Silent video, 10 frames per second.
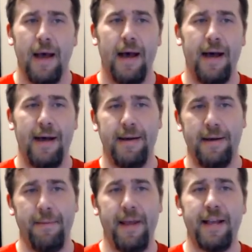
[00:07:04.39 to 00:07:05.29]

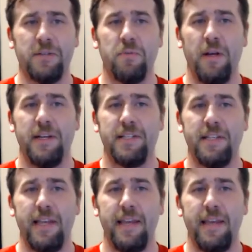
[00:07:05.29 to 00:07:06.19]
Up next
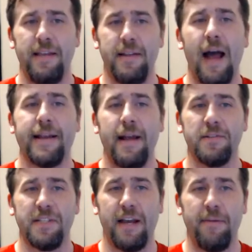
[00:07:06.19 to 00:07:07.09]
was the
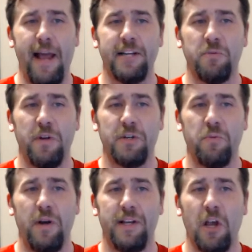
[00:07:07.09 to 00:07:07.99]
Knockouts title match, which
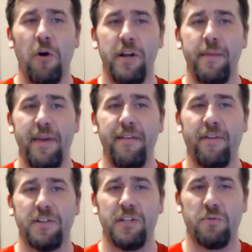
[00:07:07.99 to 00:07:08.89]
was ODB
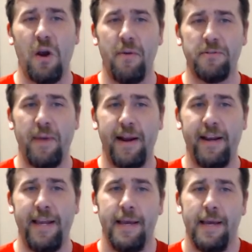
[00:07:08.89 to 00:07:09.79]
versus
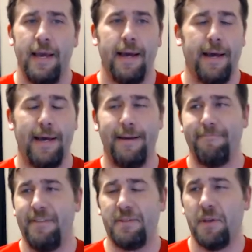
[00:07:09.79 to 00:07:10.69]
Rosemary.
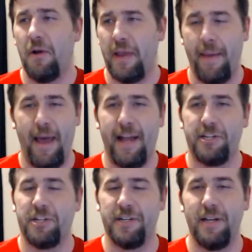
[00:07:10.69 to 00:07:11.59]
This was an okay
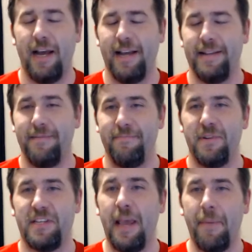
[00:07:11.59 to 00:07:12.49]
match.
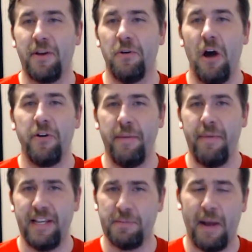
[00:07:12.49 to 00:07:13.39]
Typical
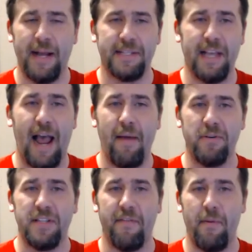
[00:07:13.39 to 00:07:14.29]
ODB spots. I
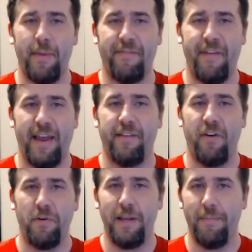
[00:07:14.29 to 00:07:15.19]
was never a big fan of
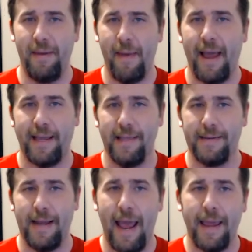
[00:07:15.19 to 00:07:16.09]
ODB back in
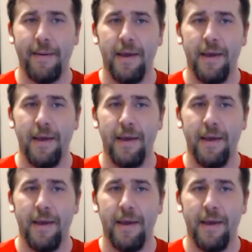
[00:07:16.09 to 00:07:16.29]
the day.